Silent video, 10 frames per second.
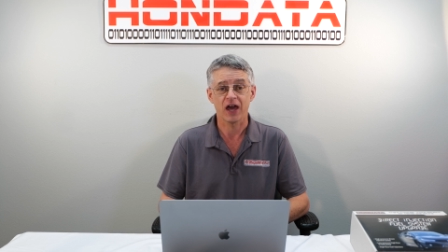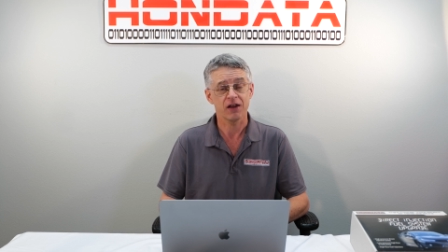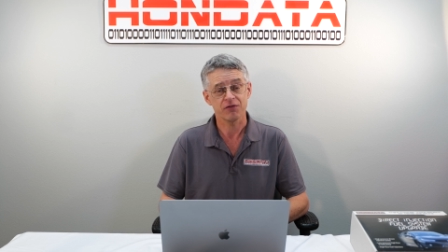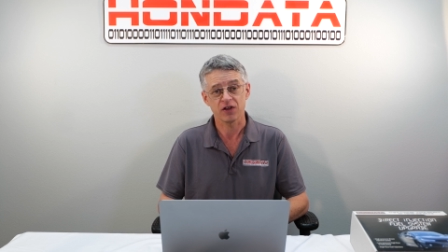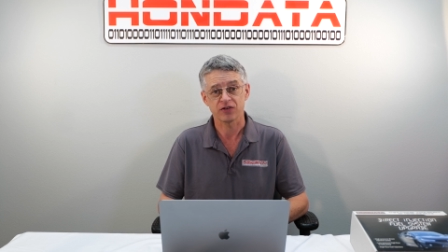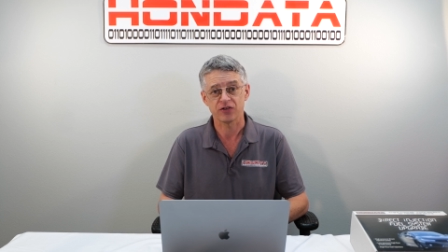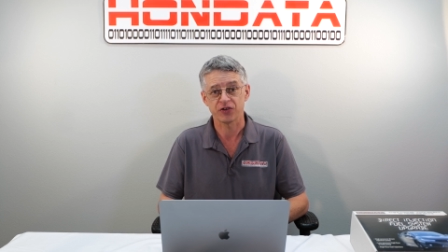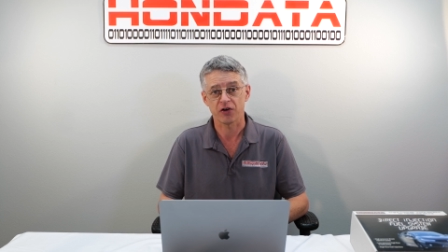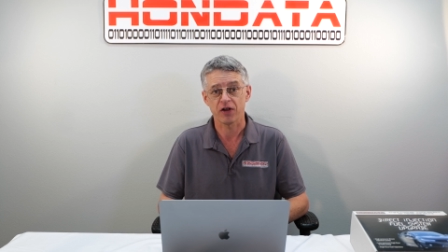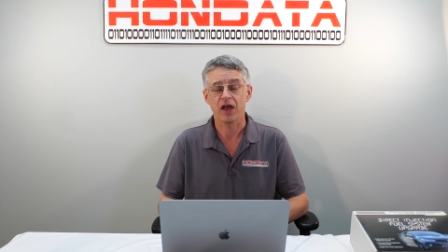and if
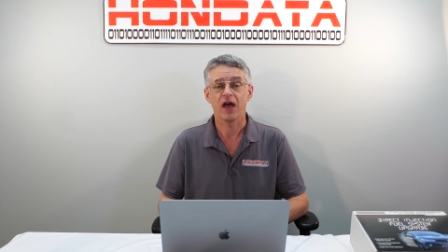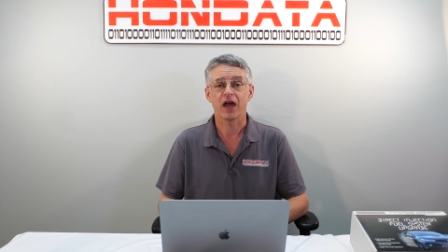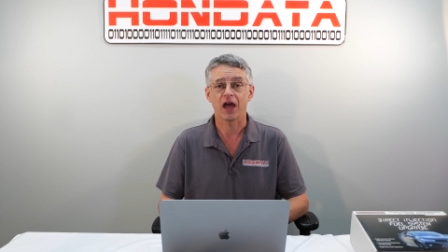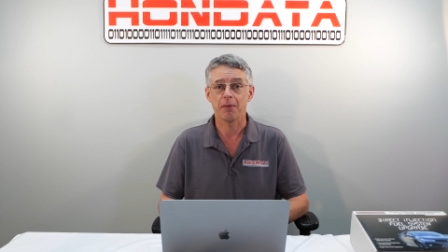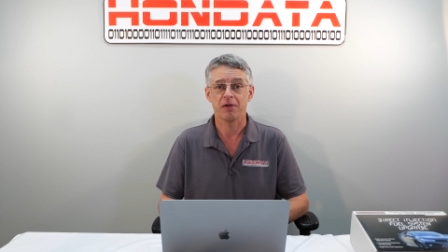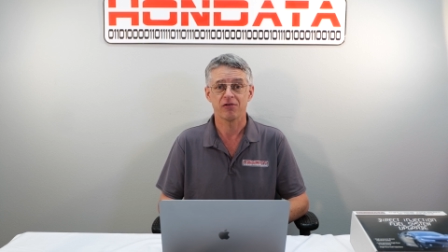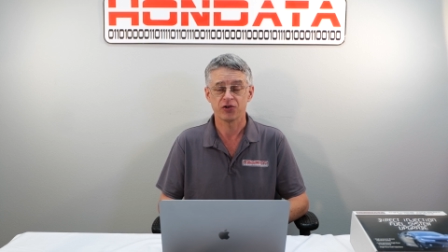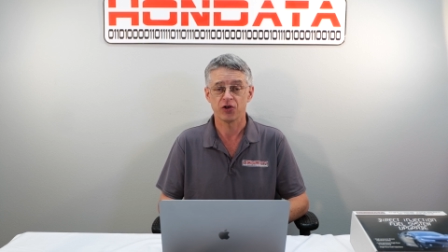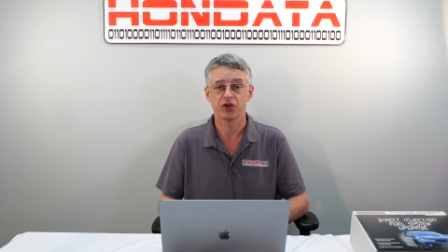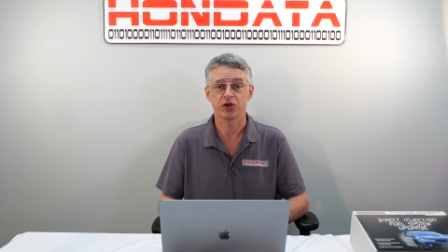necessary, can be
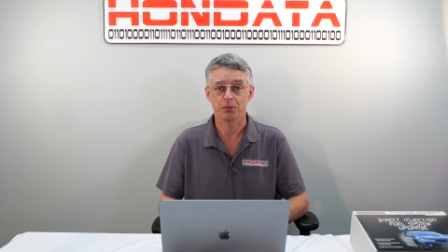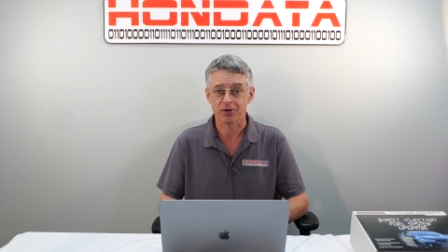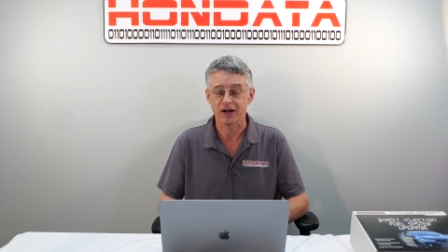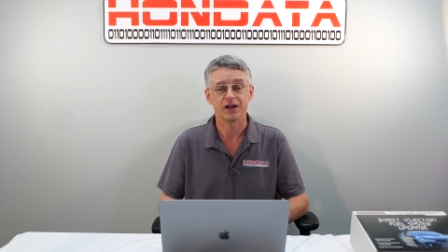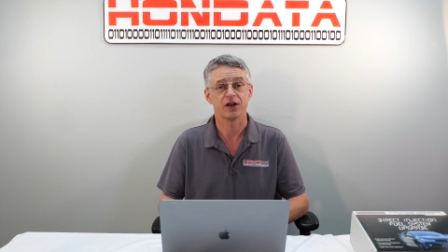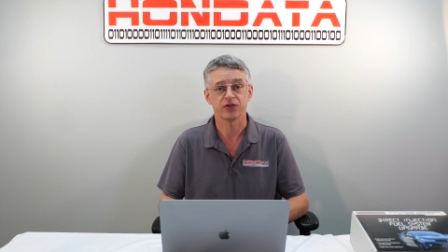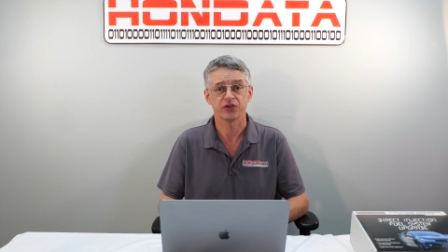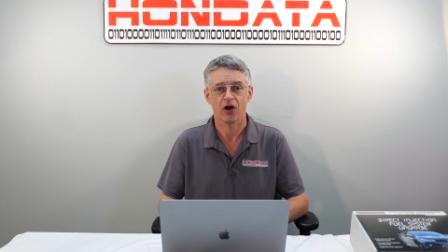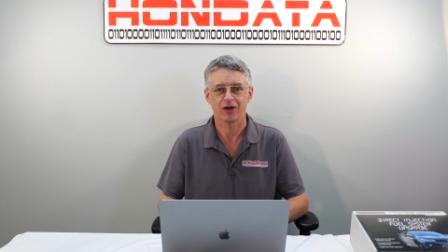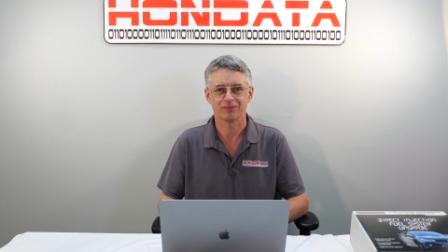returned completely to
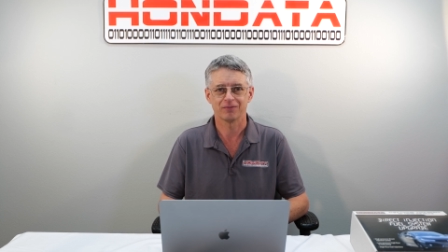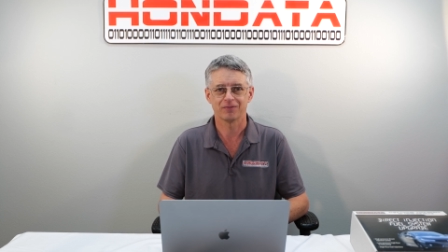stock.